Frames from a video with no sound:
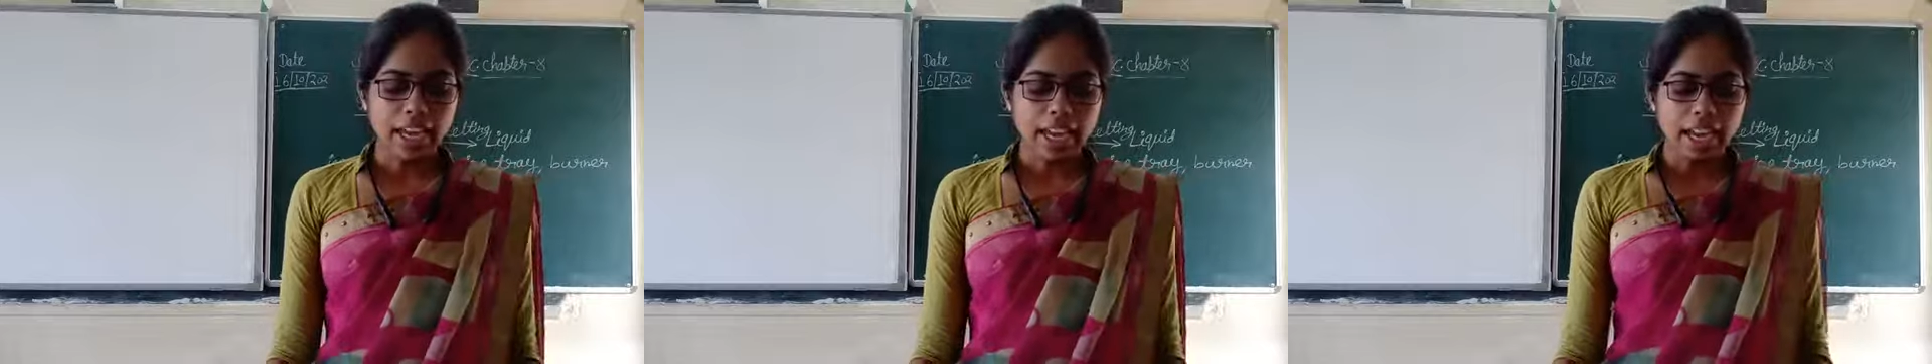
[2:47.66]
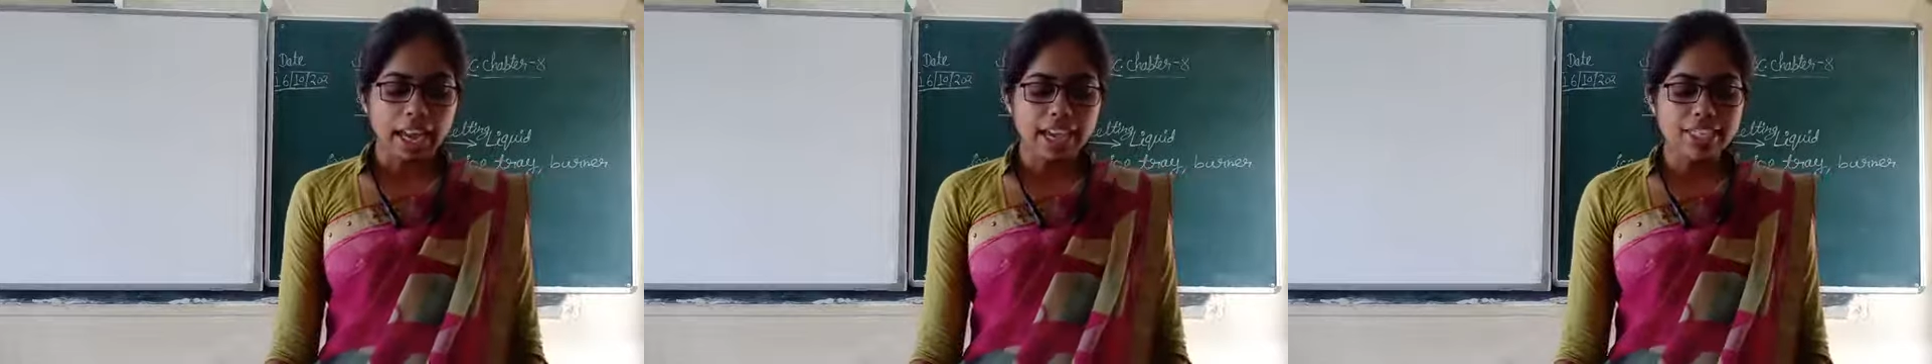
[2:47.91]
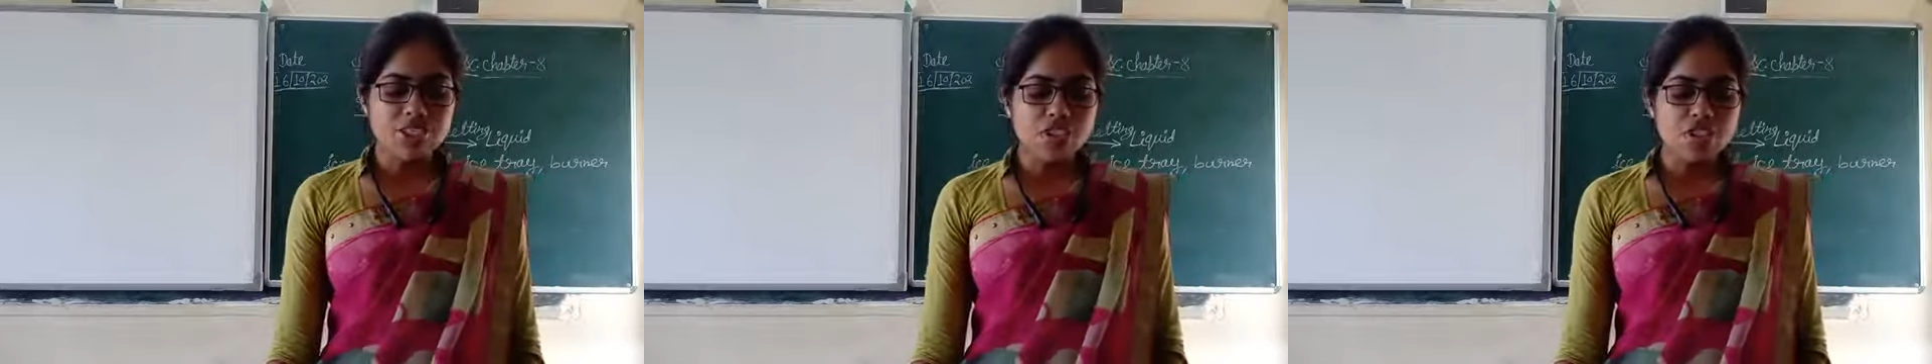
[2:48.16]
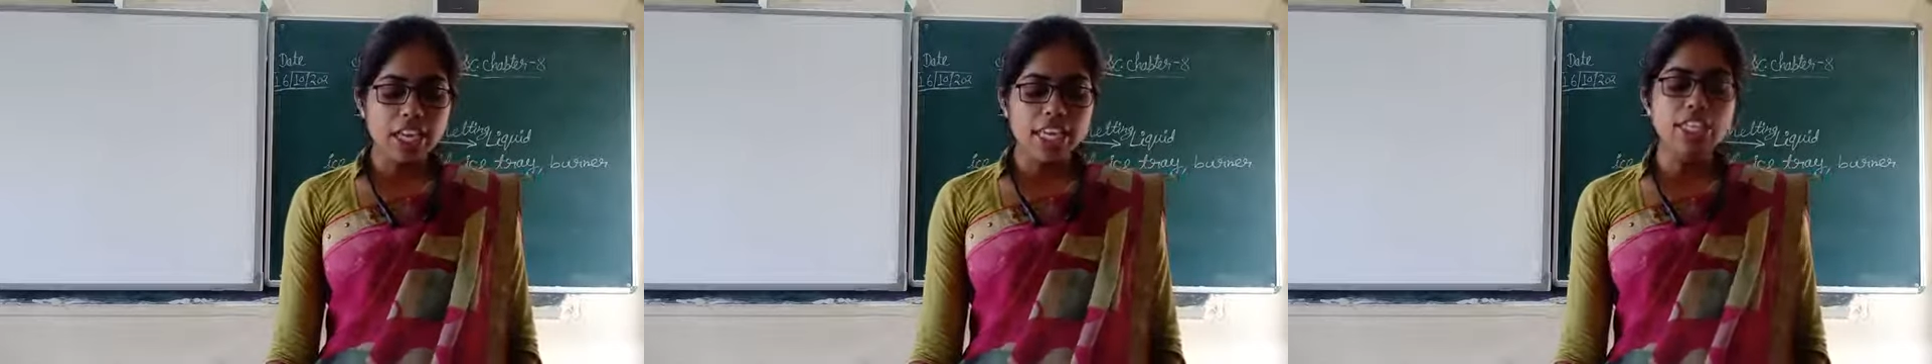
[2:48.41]
And
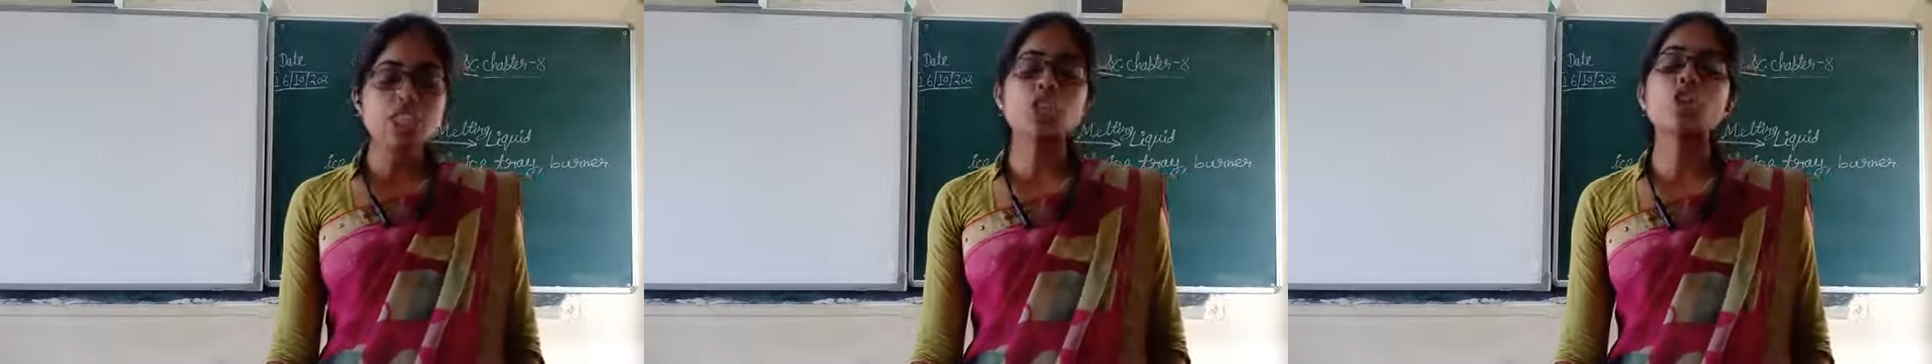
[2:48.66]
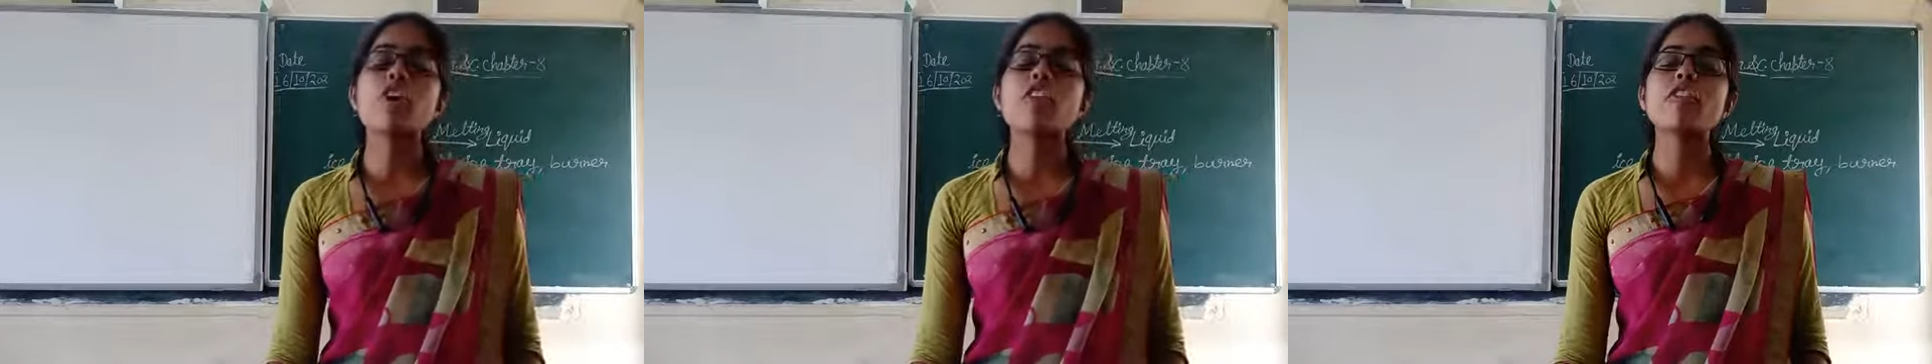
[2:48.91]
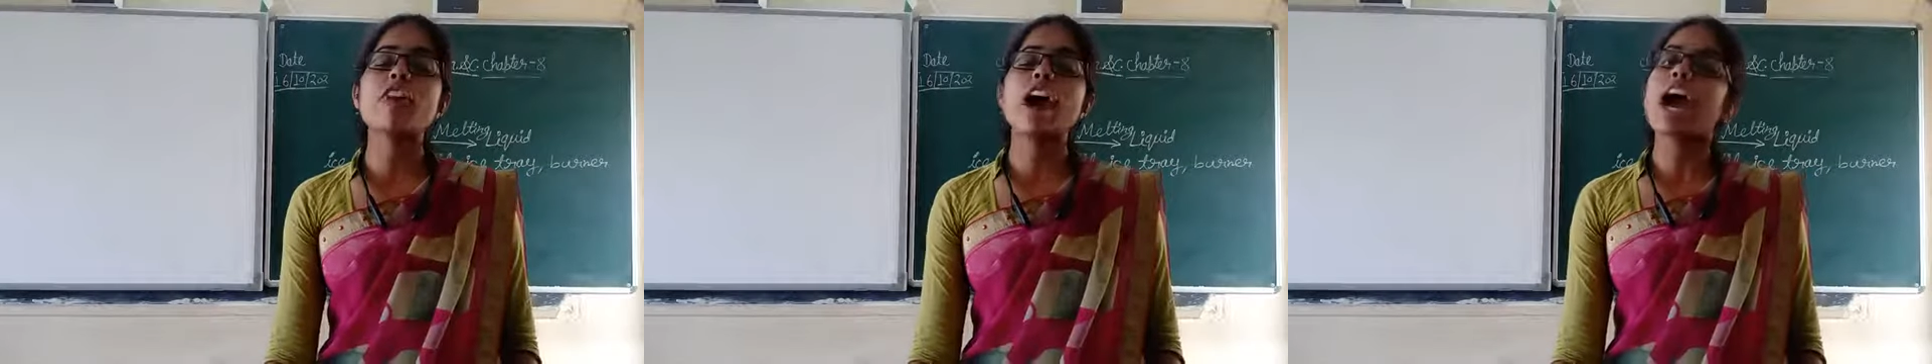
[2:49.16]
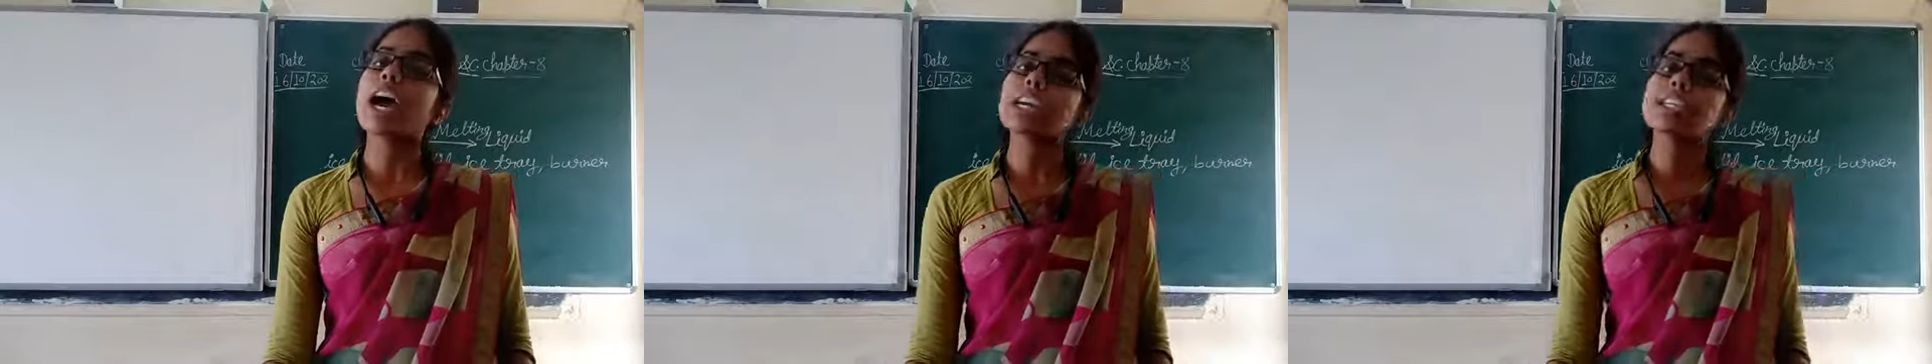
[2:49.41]
changing of
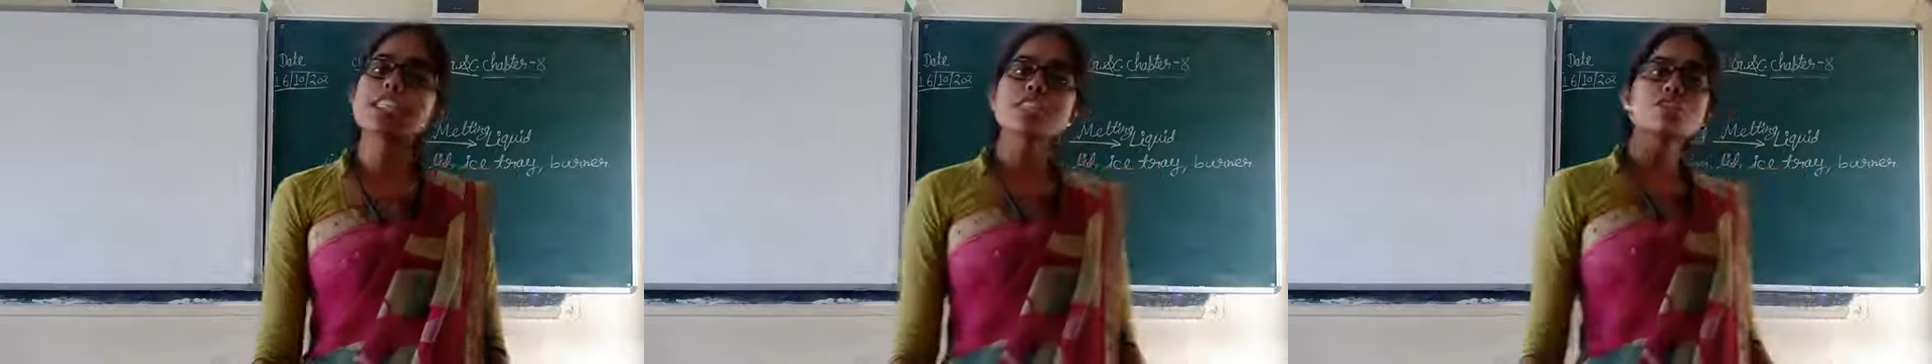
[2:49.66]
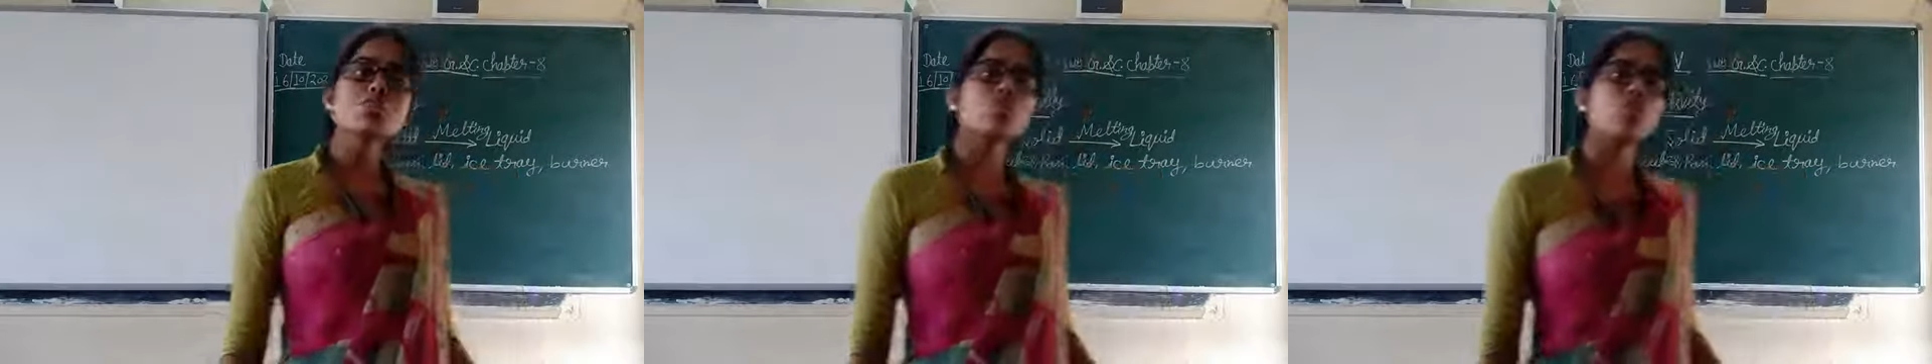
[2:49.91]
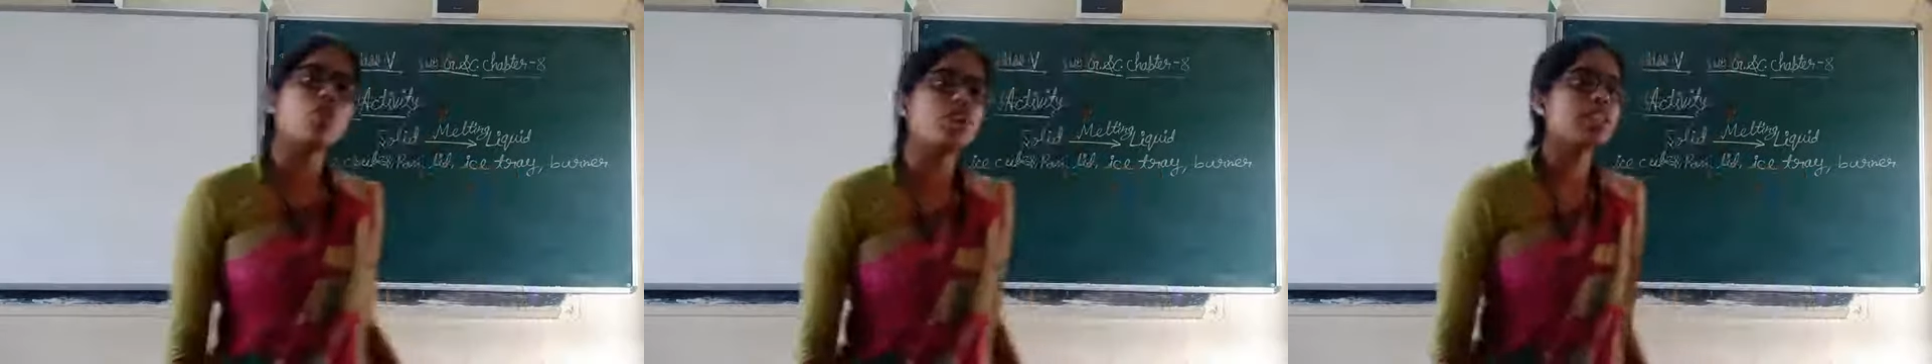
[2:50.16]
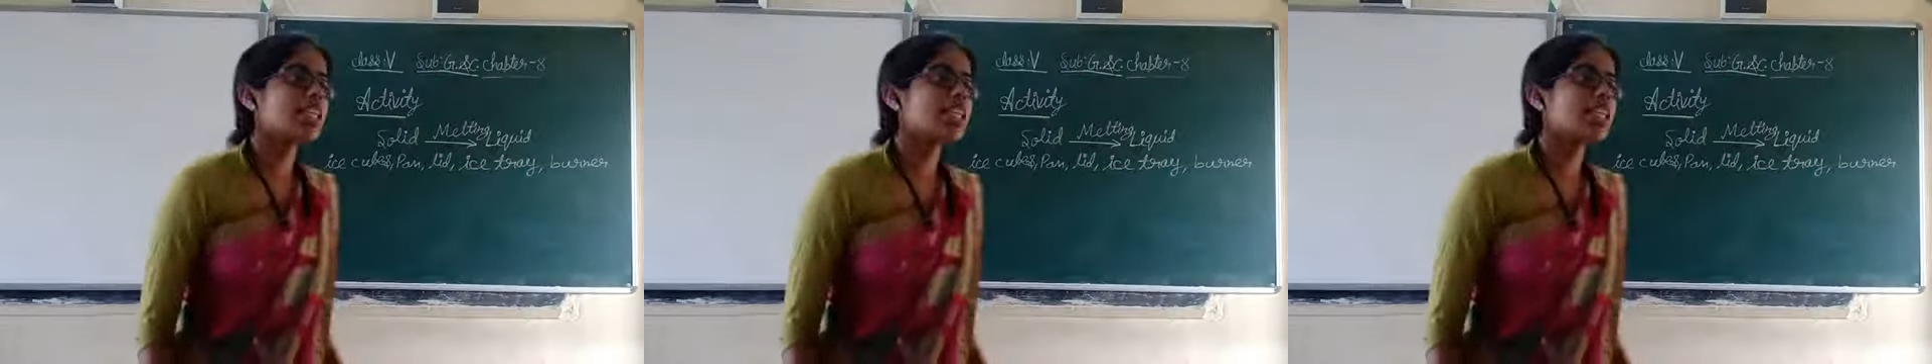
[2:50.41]
ice into water